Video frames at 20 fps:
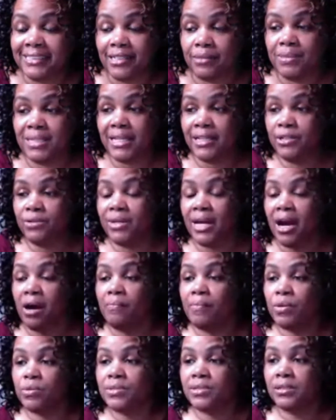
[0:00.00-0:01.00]
And I'm telling you
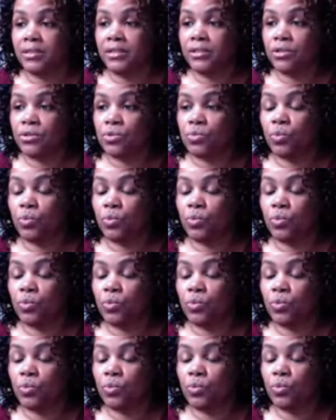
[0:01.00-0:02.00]
now, most lenders want it
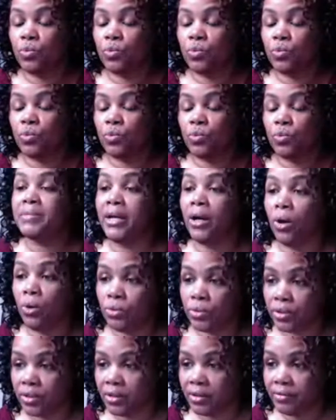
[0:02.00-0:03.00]
to come from the
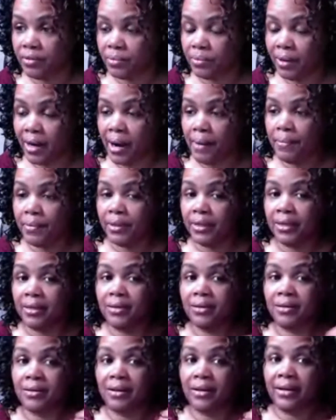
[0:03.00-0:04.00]
owner of the
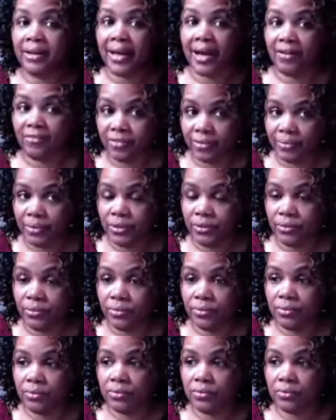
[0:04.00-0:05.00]
property, not from
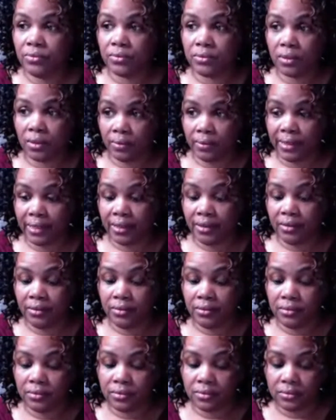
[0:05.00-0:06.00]
you.
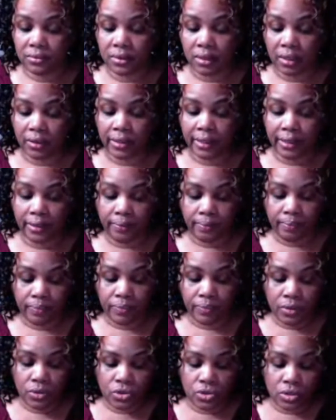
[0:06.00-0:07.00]
Okay. All right.
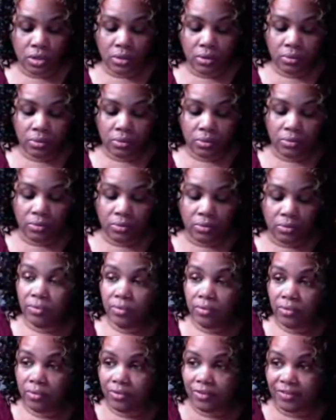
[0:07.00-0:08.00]
So
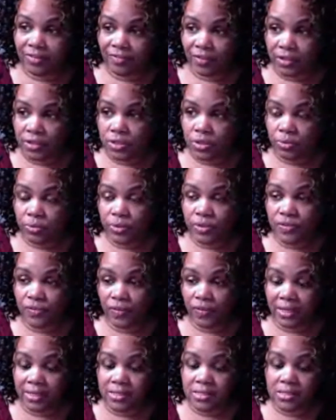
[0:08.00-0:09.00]
the first one was
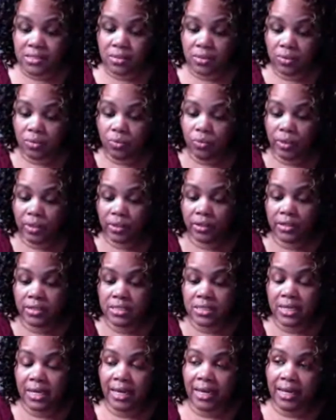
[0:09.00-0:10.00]
fixed. We're going
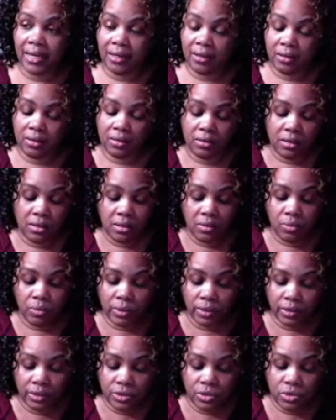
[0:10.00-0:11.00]
to say,
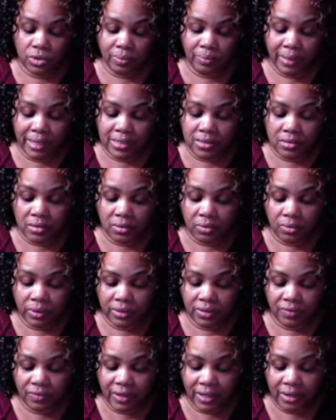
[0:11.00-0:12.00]
we're going to do it based on
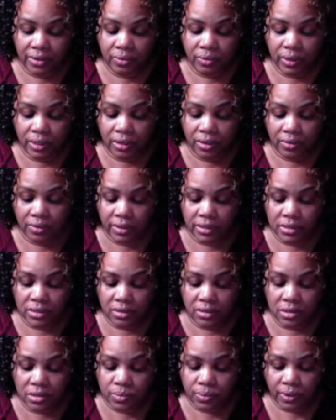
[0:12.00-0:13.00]
what the value we agreed
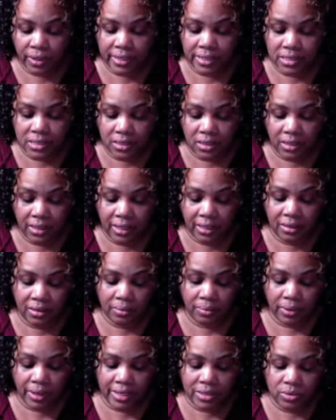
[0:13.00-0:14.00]
to this price today.
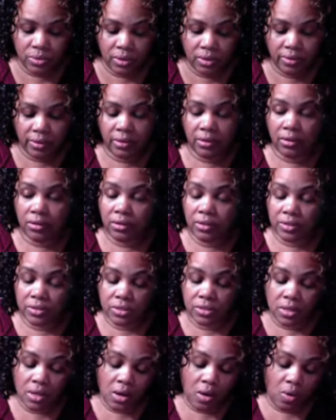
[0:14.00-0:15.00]
The price we agreed on
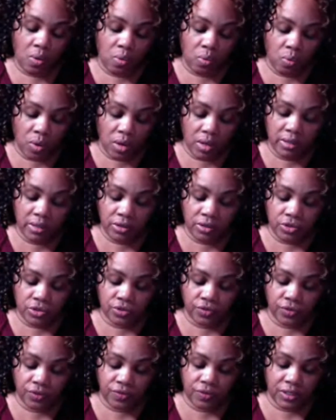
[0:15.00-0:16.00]
is
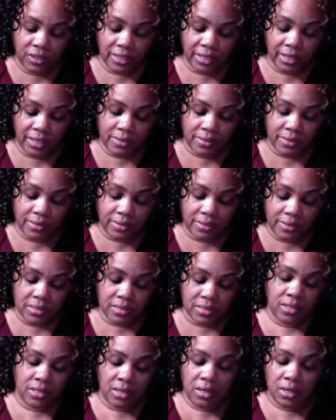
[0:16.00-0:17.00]
$150,000.
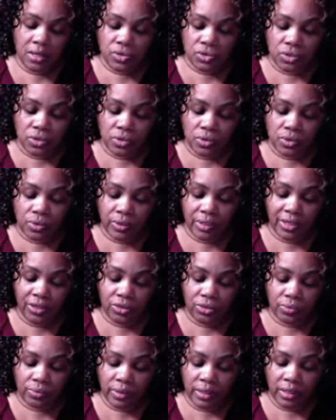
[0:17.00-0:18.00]
So
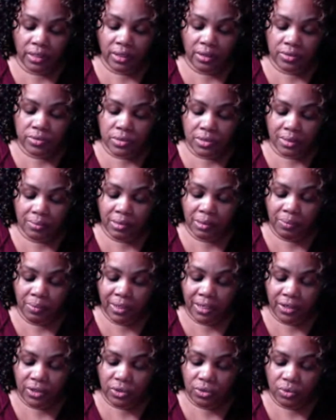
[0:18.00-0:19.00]
in 3 years, I'm going to
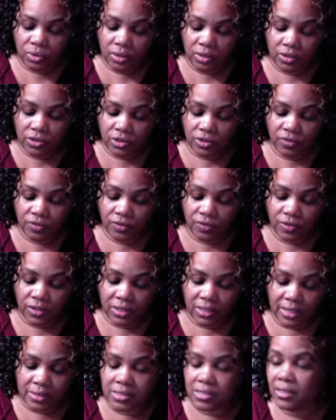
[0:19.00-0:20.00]
pay you
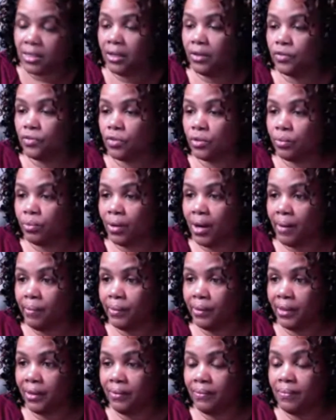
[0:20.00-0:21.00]
$150,000 for your
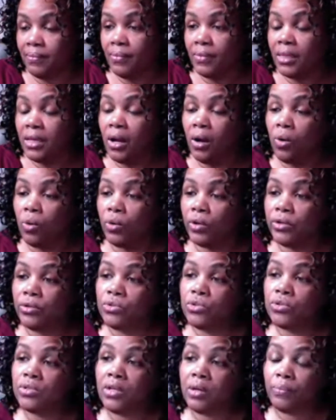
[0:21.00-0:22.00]
property. Or
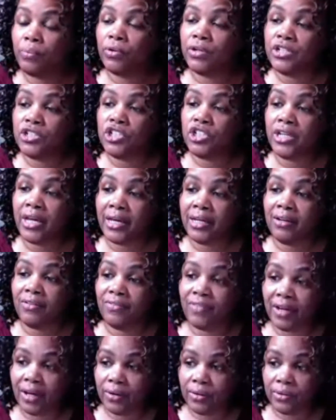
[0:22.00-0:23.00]
you do the
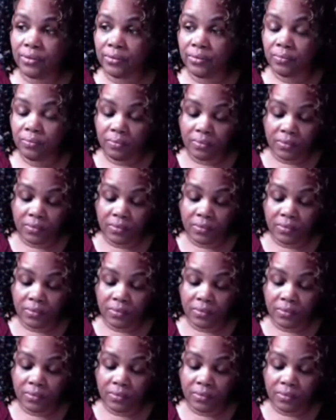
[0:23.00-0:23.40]
appreciation value.